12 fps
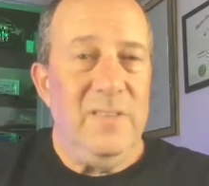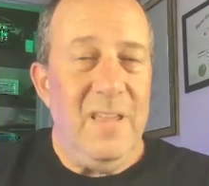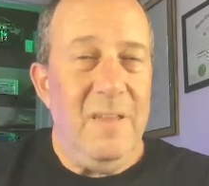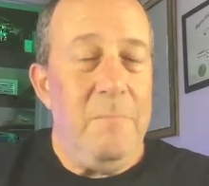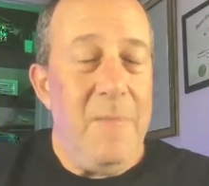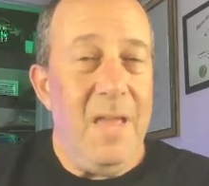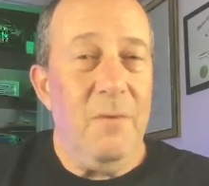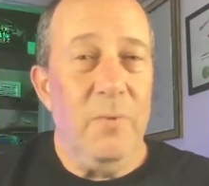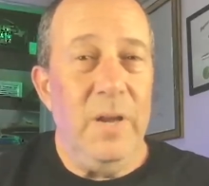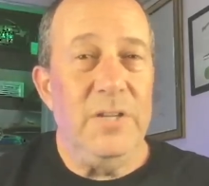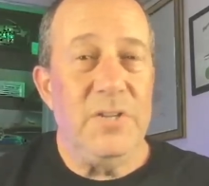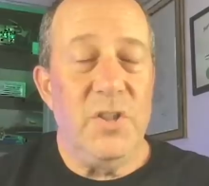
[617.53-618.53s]
They may
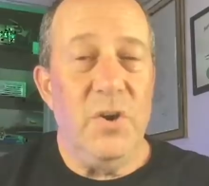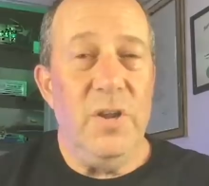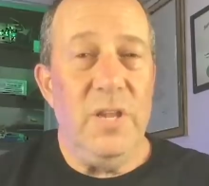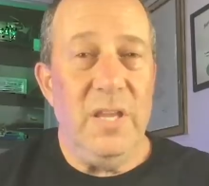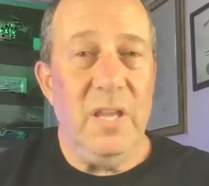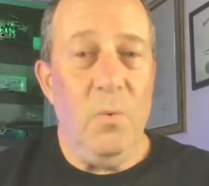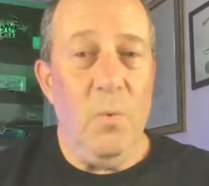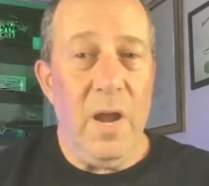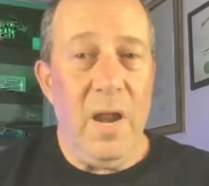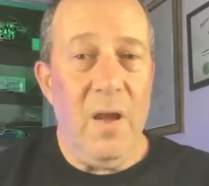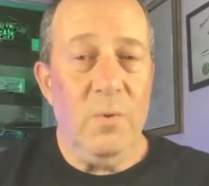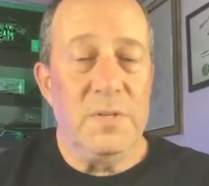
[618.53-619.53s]
reach 30
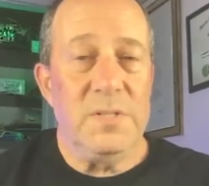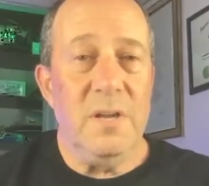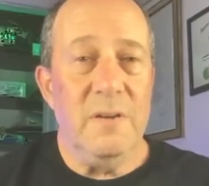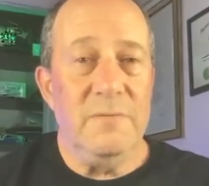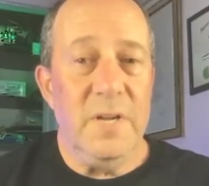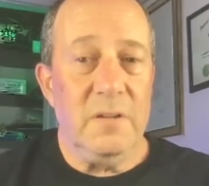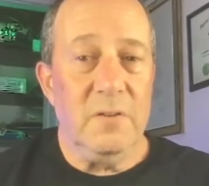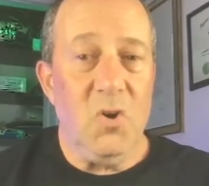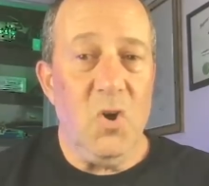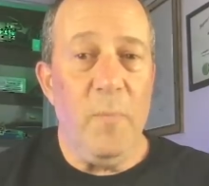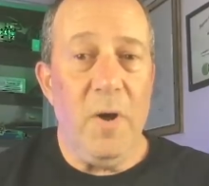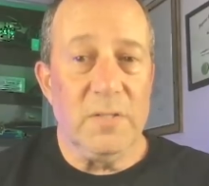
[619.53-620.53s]
gigawatt hours of nickel
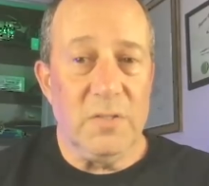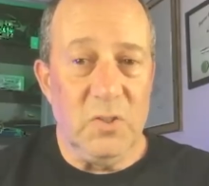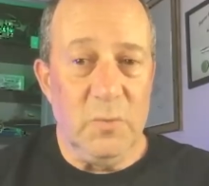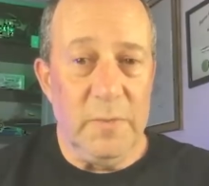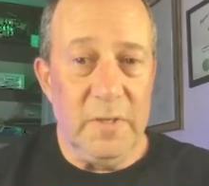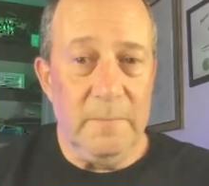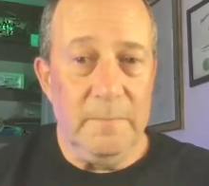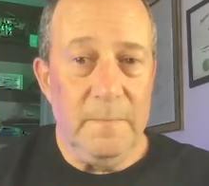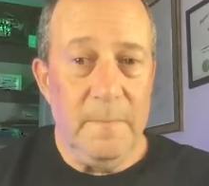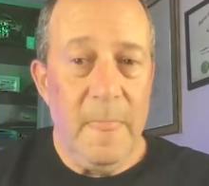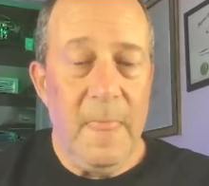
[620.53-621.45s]
cobalt aluminum.